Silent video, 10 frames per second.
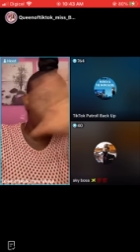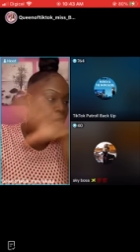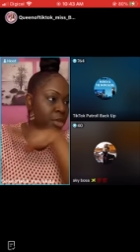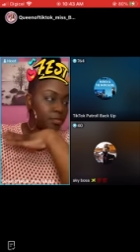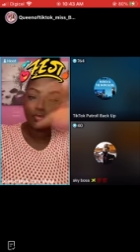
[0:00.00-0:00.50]

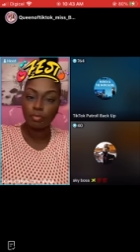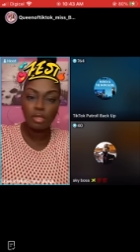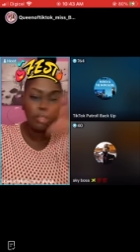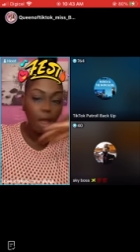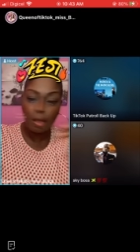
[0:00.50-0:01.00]
None.
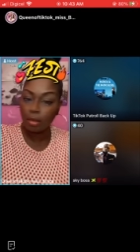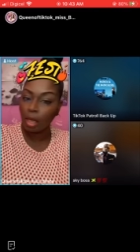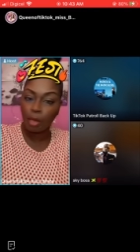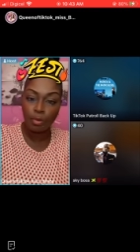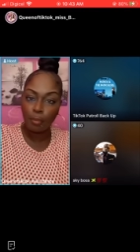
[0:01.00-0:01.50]

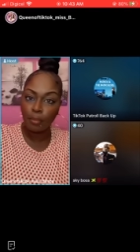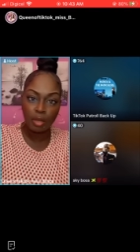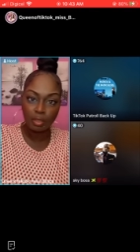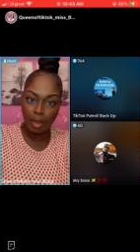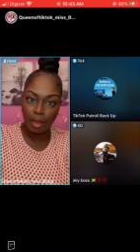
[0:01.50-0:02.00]
None on no
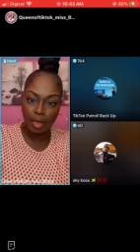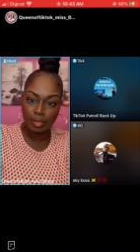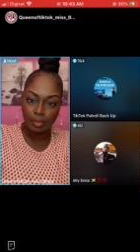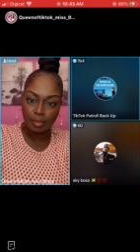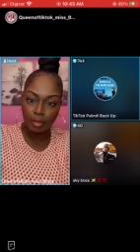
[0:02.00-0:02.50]
blood clot.